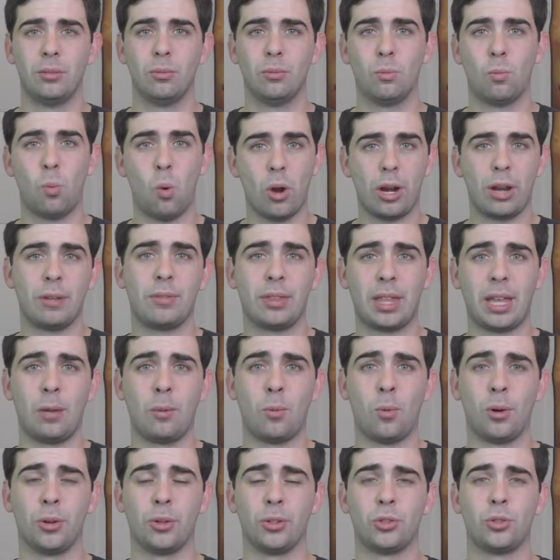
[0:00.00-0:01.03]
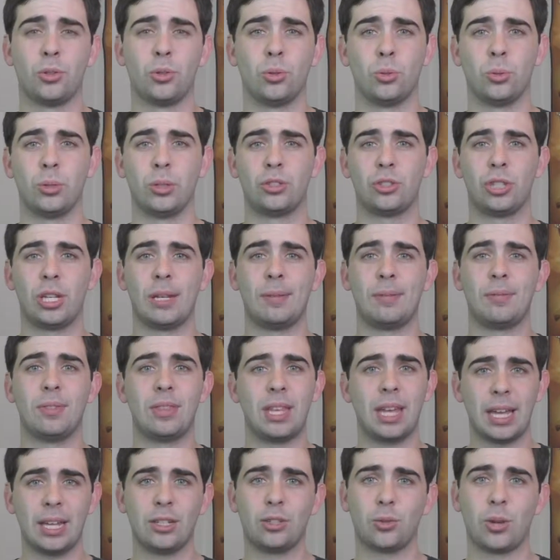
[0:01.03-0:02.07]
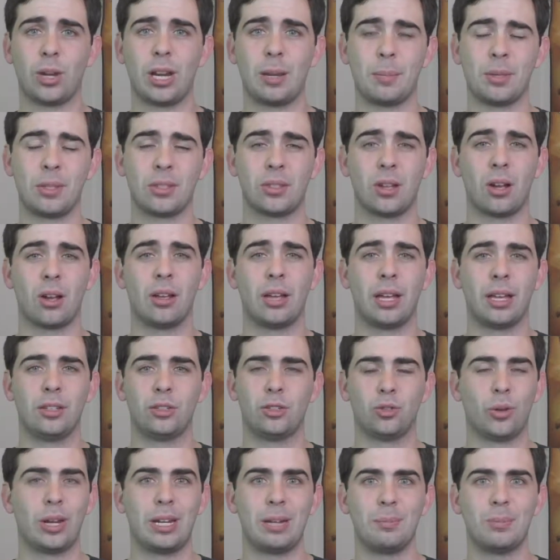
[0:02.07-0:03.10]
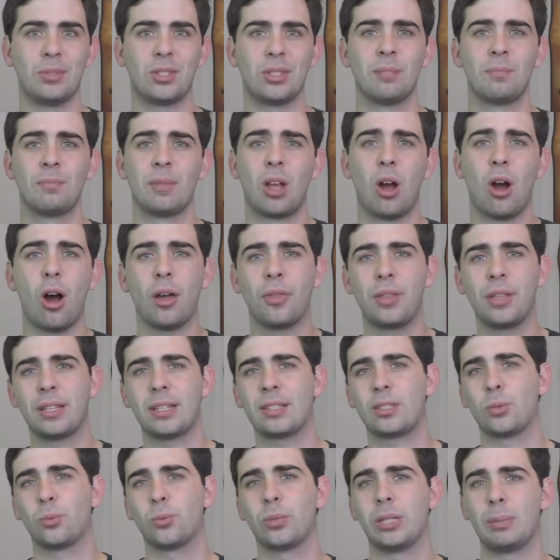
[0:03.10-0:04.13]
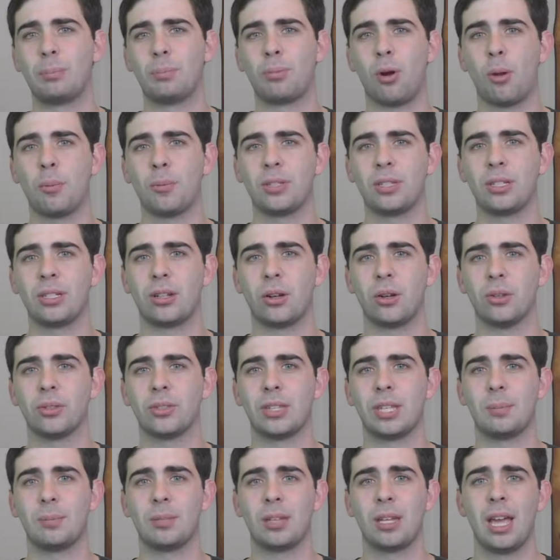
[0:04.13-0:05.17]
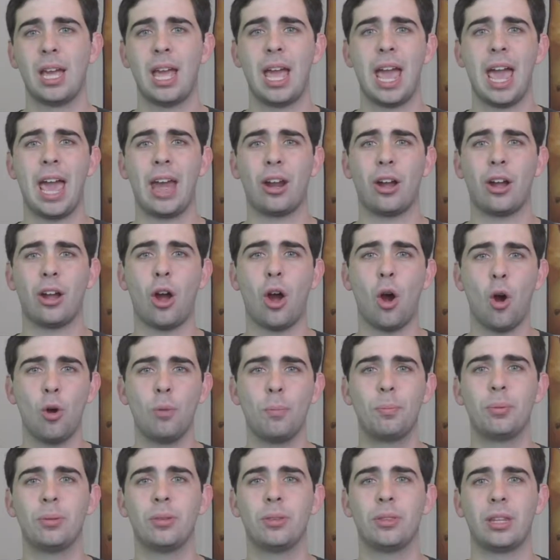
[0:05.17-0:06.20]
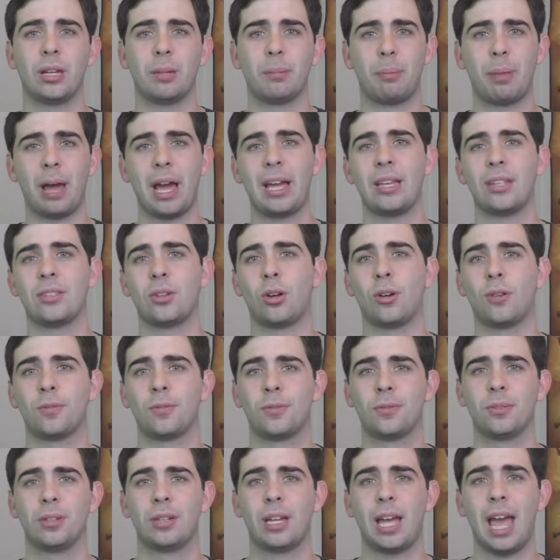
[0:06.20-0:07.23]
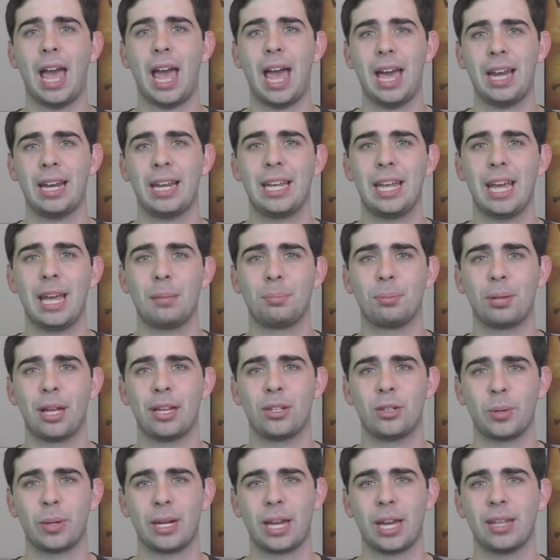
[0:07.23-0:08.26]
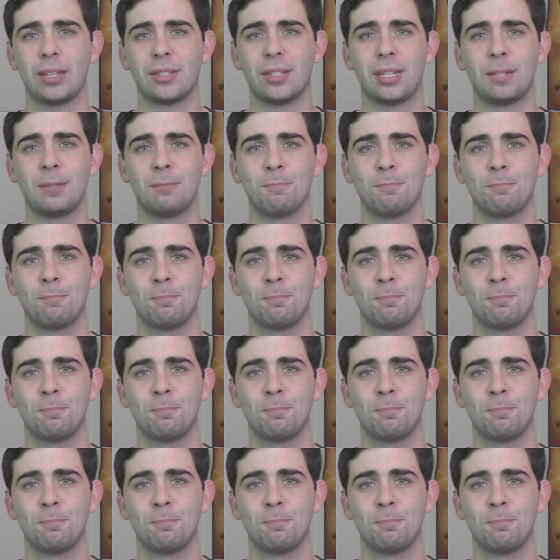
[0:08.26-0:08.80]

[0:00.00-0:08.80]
whatever they want to achieve their dreamers, uh, dreams. I think that's a really promising concept, and I hope that it pays off at E A Play twenty eighteen.